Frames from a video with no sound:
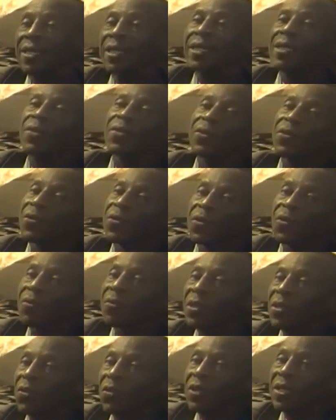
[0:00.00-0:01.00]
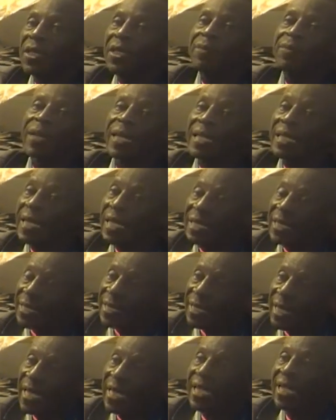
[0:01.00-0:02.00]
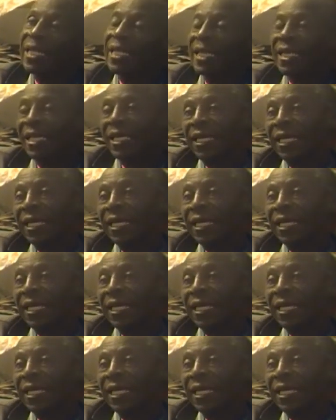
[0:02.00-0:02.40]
then we shouldn't be doing it at age 10.